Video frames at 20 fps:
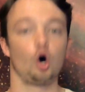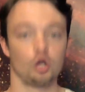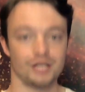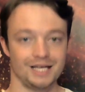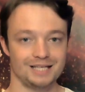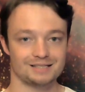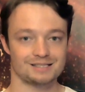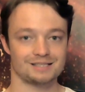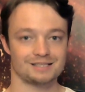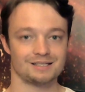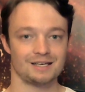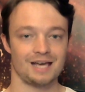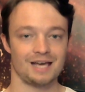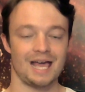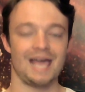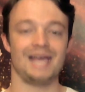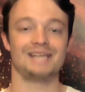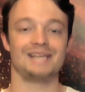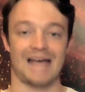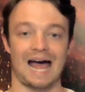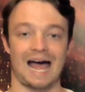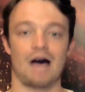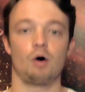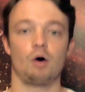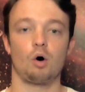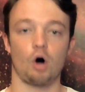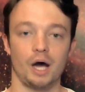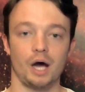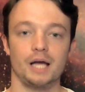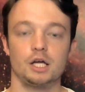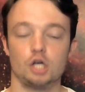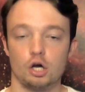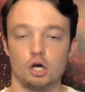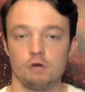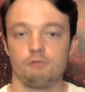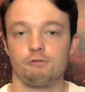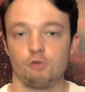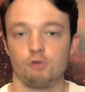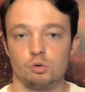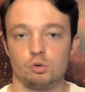on it is how I
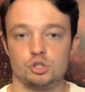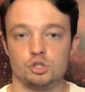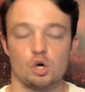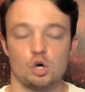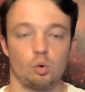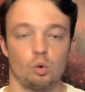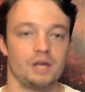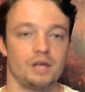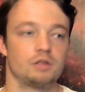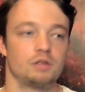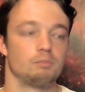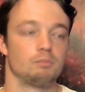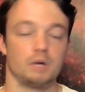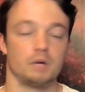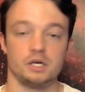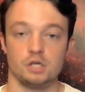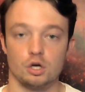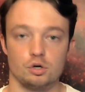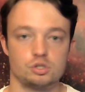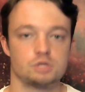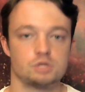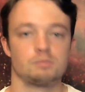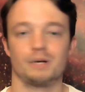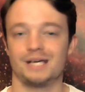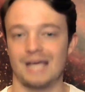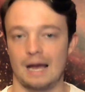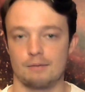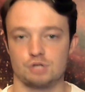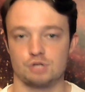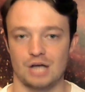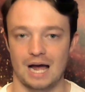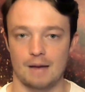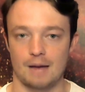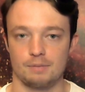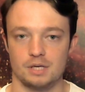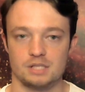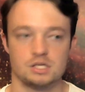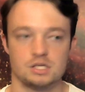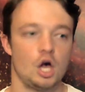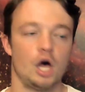go forwards with my notes, my capture
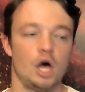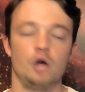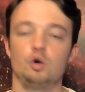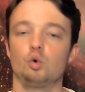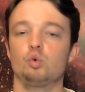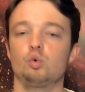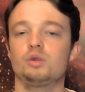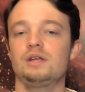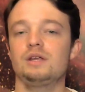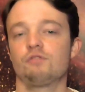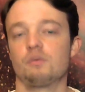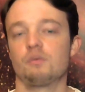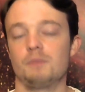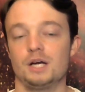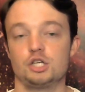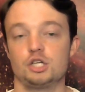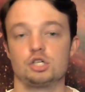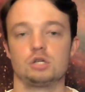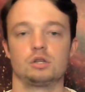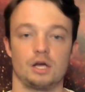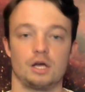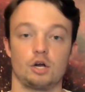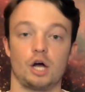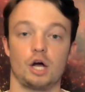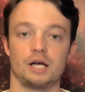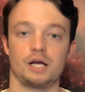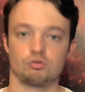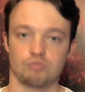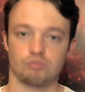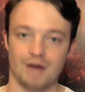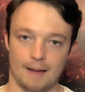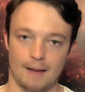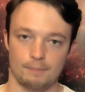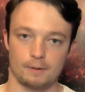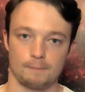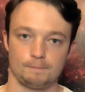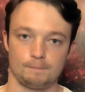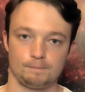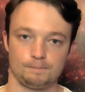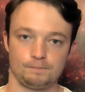habits, and all the information that I
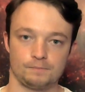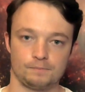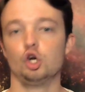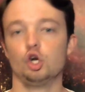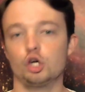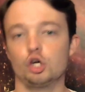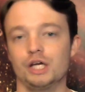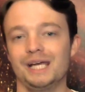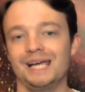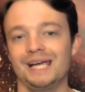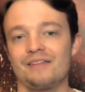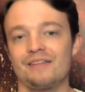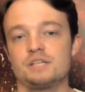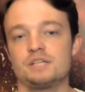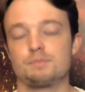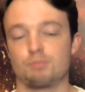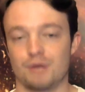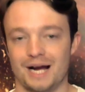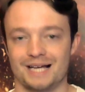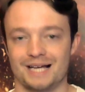grab. Looking at this